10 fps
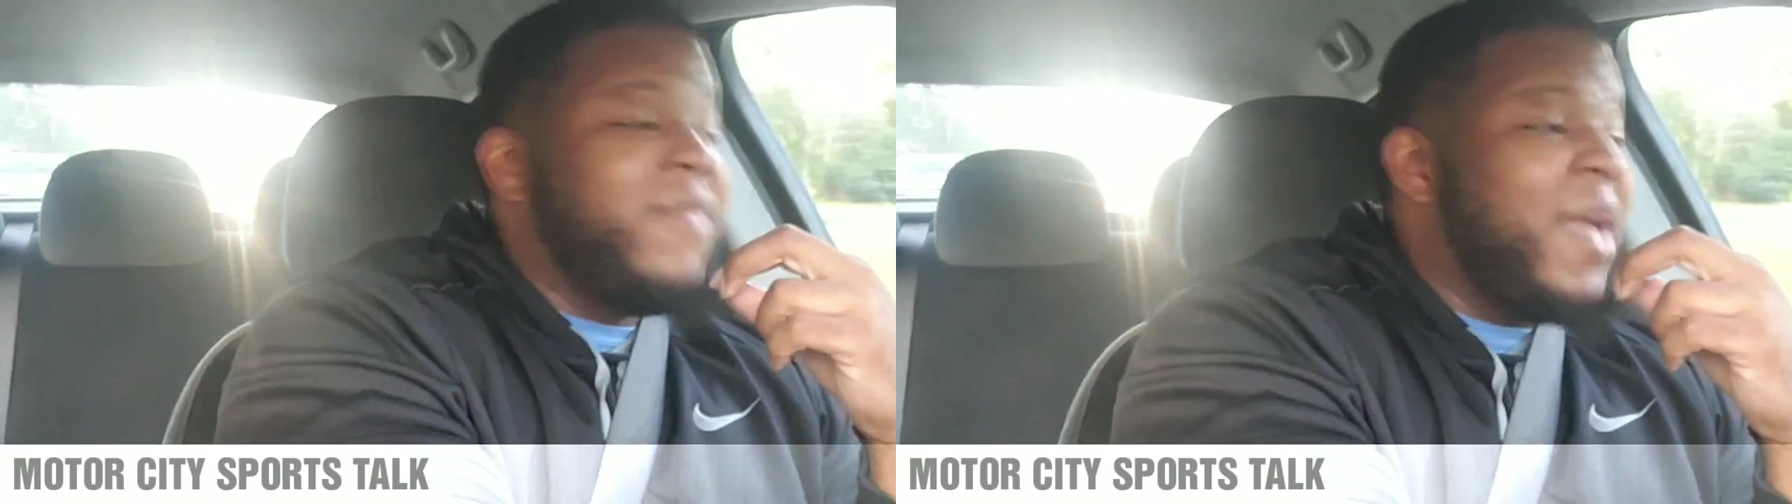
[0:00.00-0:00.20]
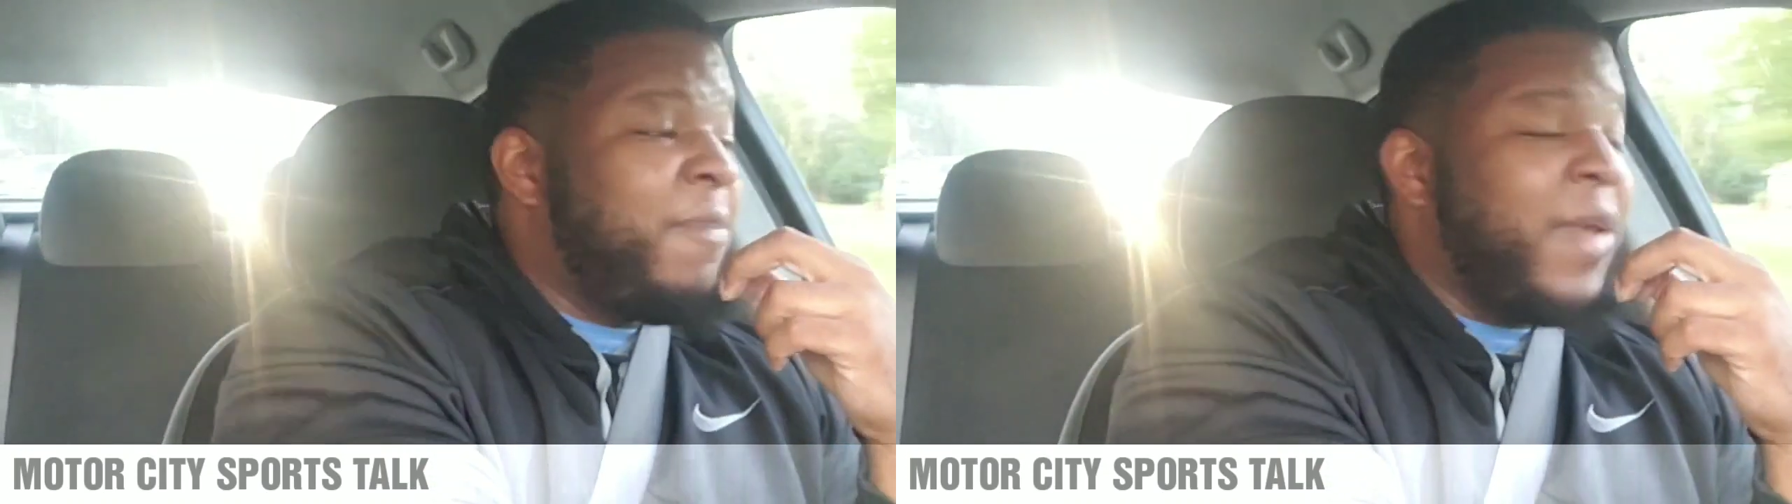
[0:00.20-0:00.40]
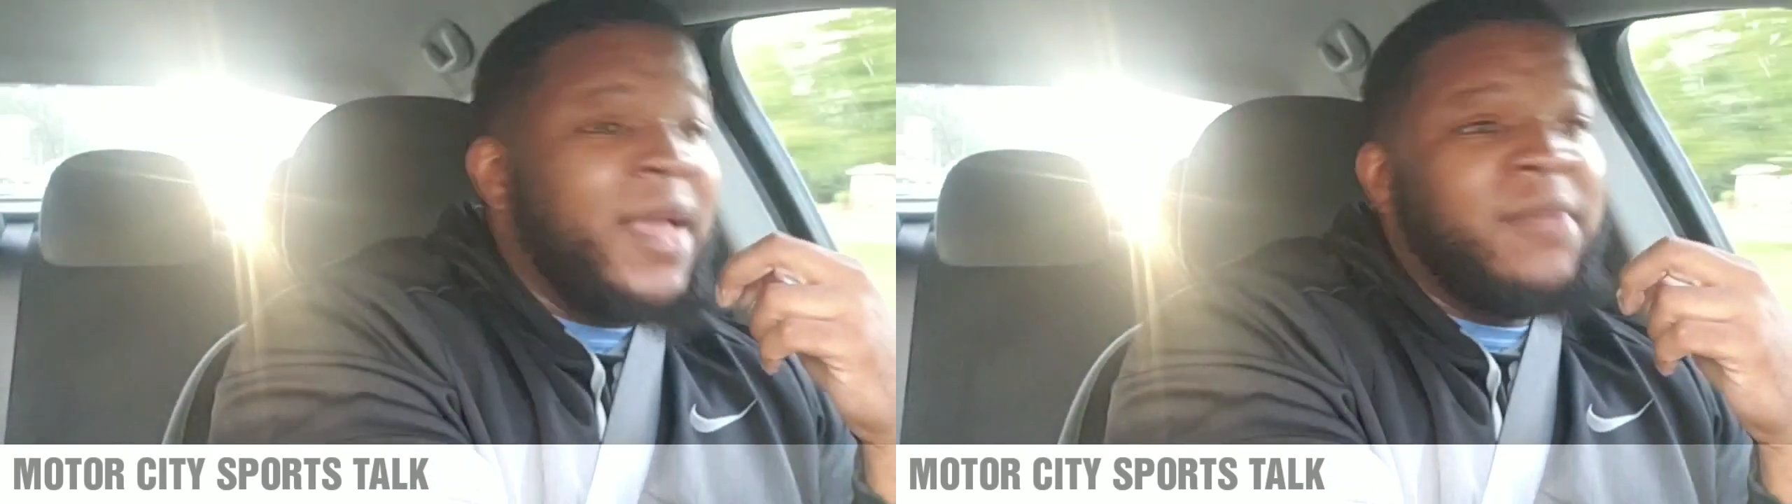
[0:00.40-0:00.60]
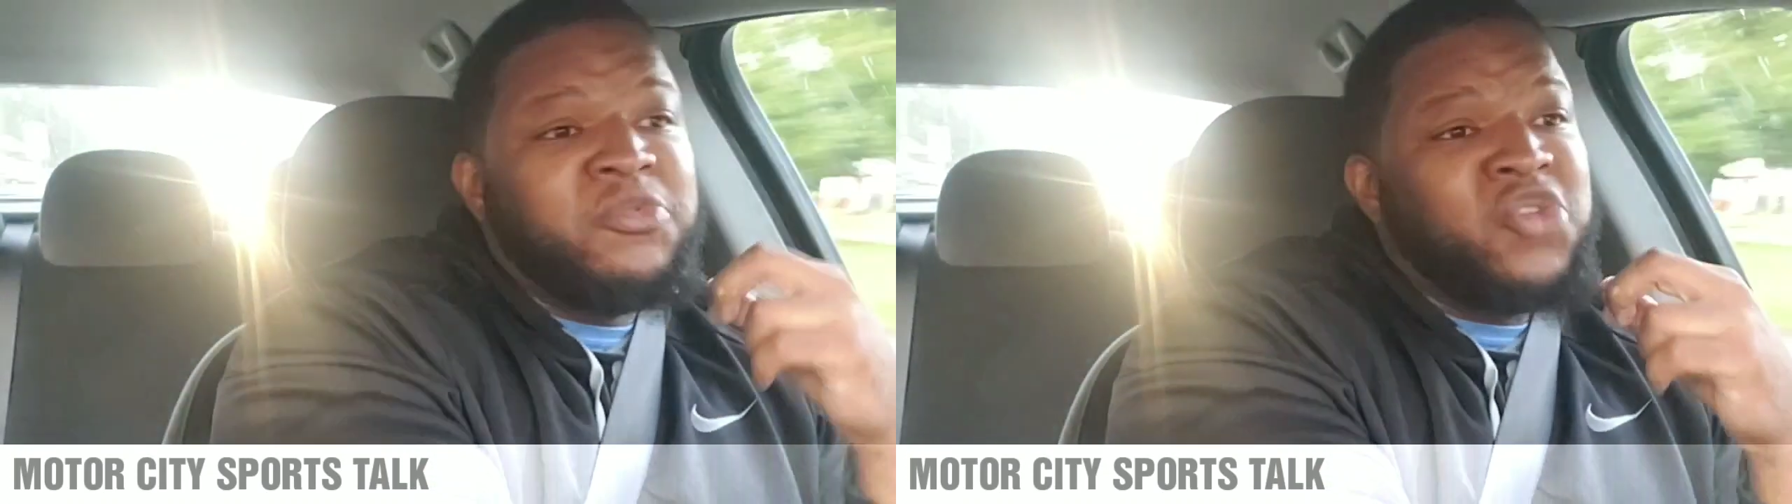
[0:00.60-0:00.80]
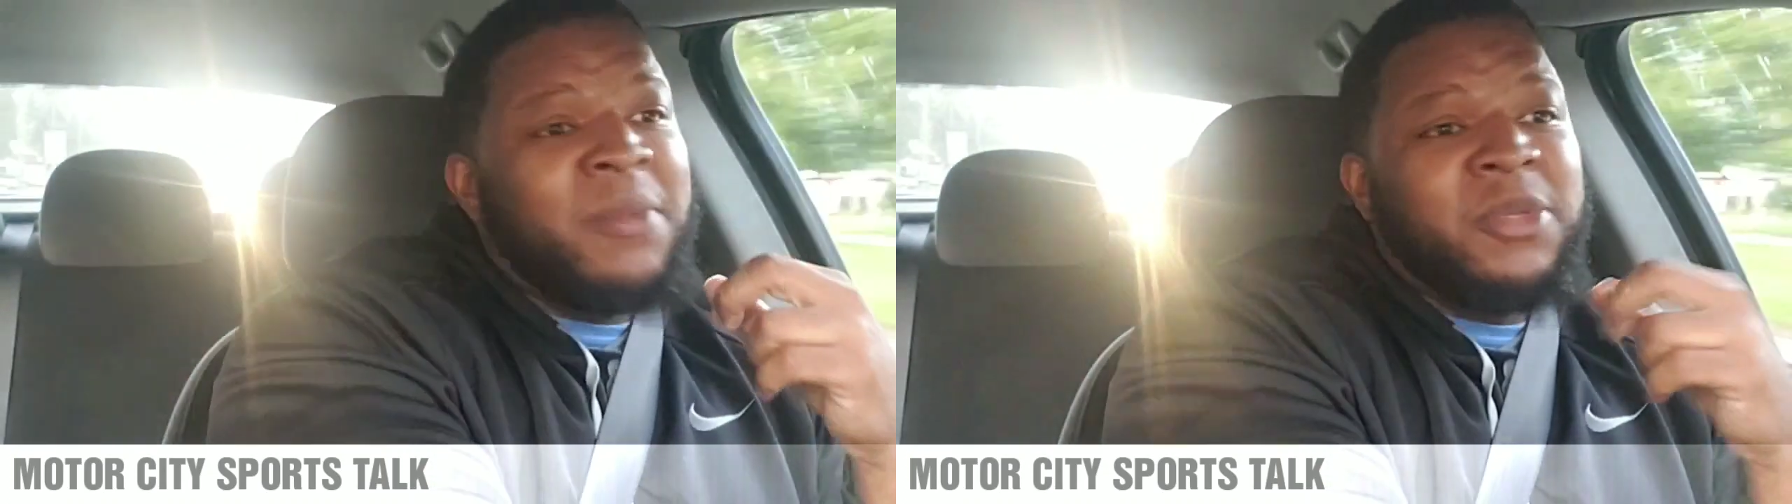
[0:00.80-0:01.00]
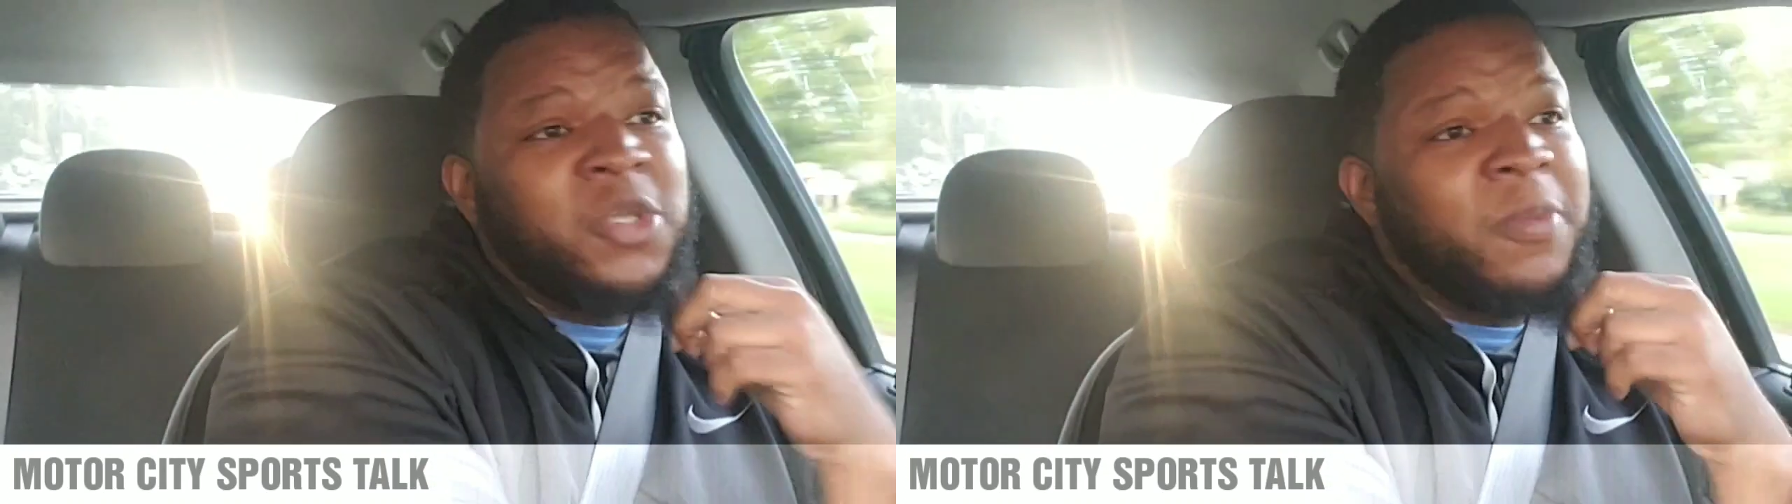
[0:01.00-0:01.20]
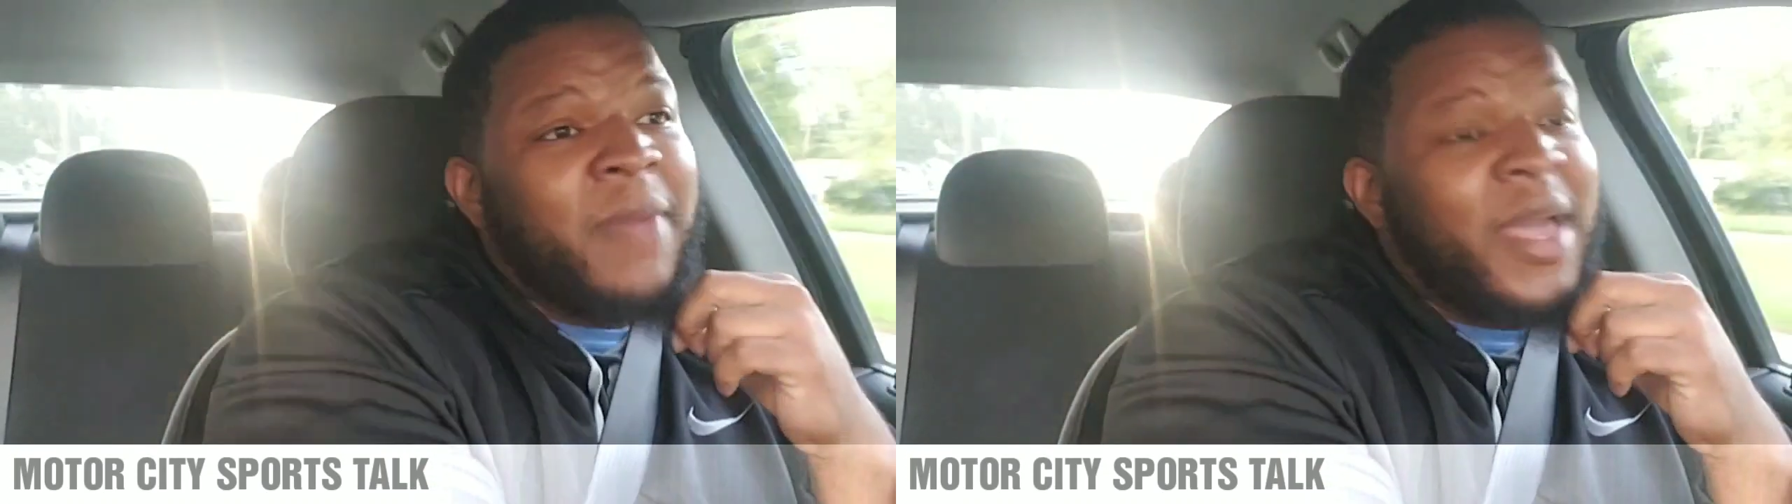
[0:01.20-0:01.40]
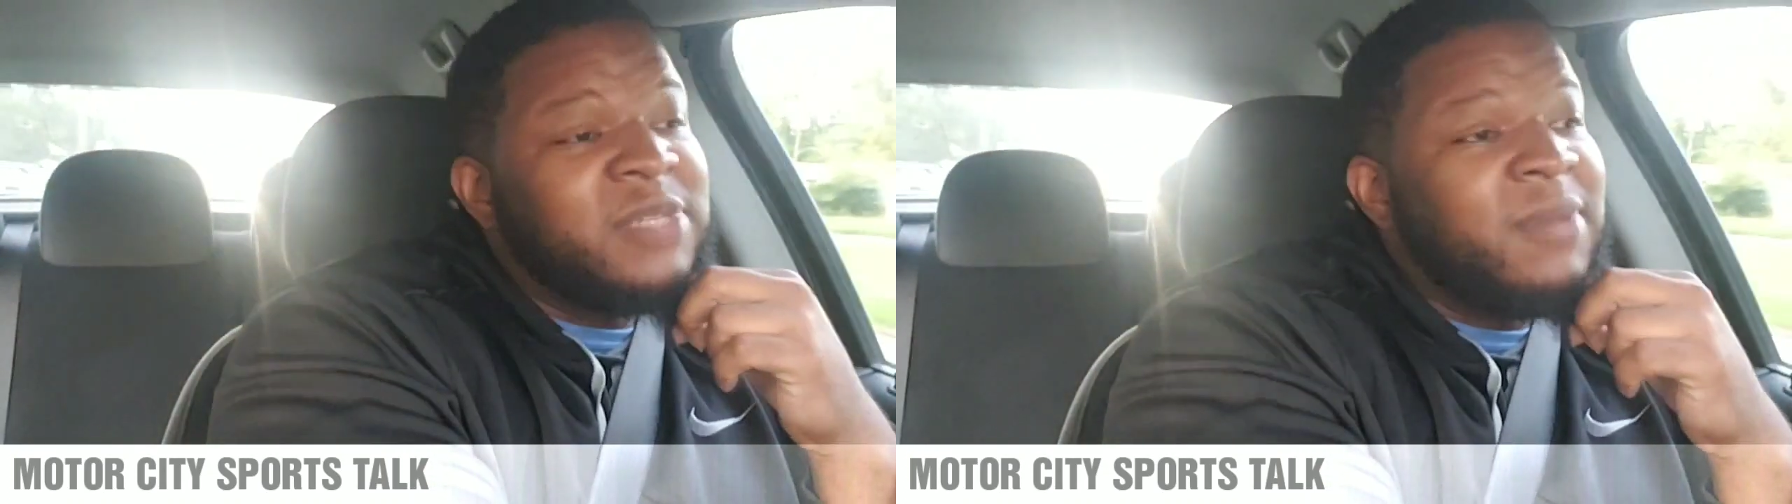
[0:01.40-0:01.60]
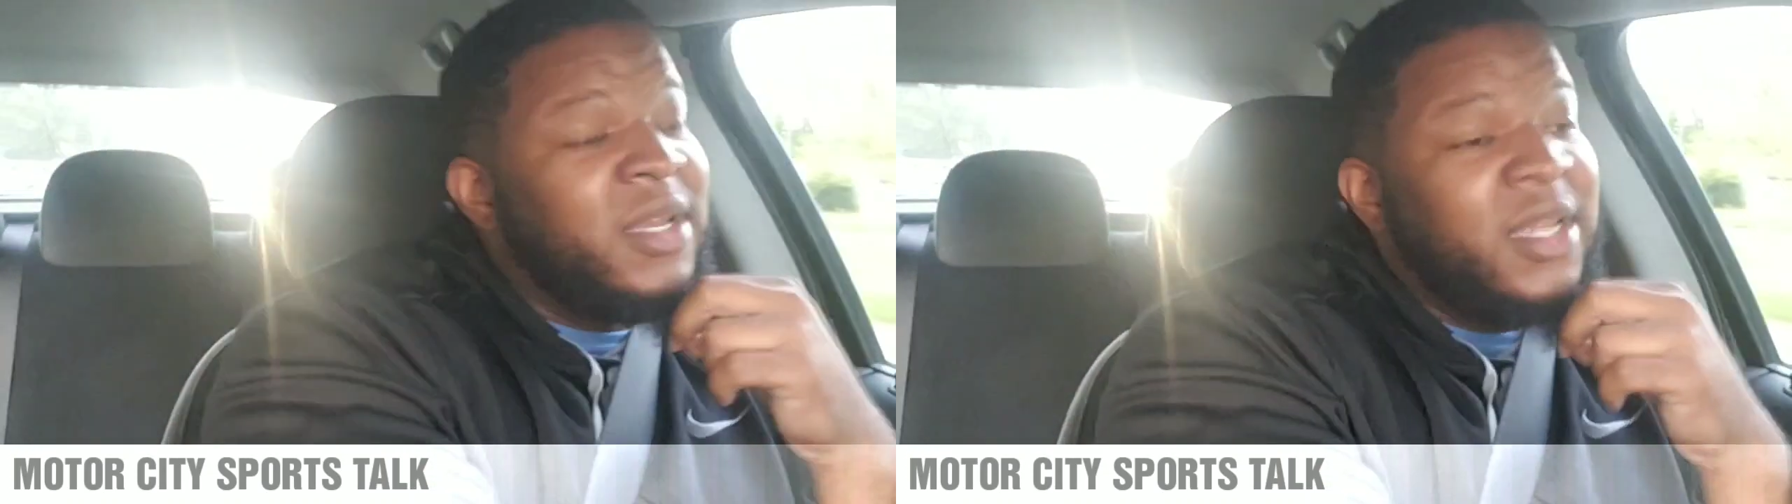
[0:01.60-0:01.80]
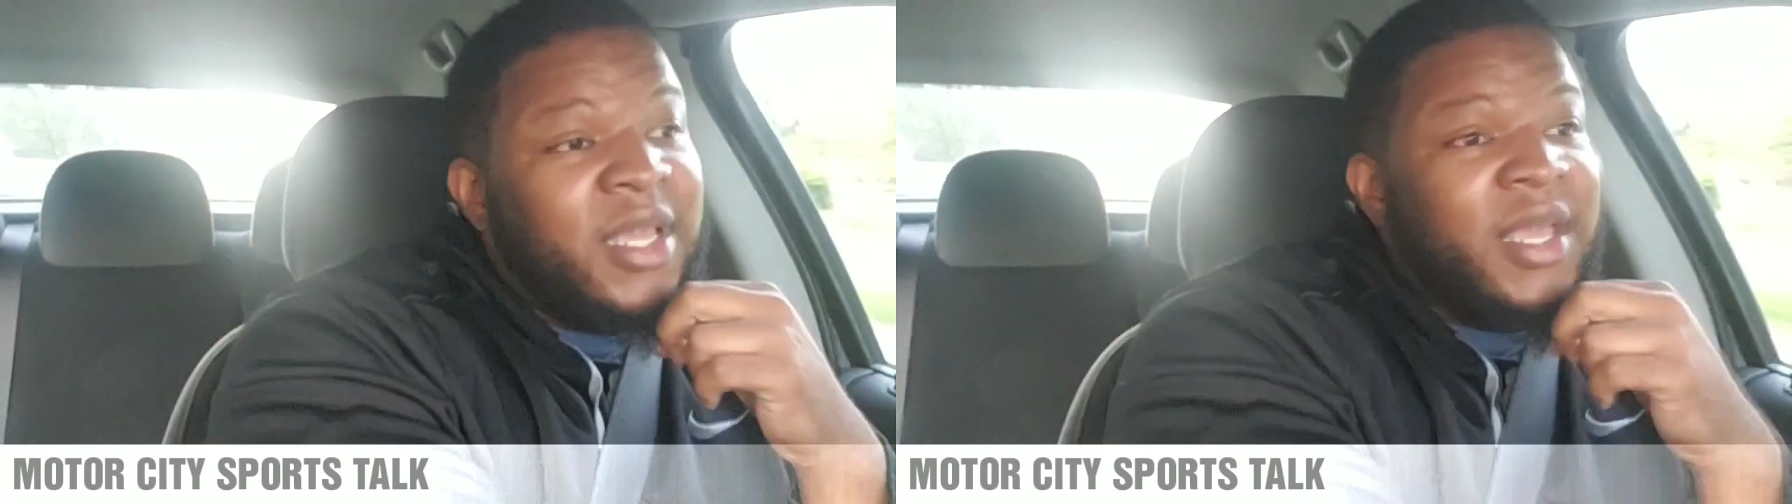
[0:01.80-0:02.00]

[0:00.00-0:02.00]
but if they play Drummond Supermax money,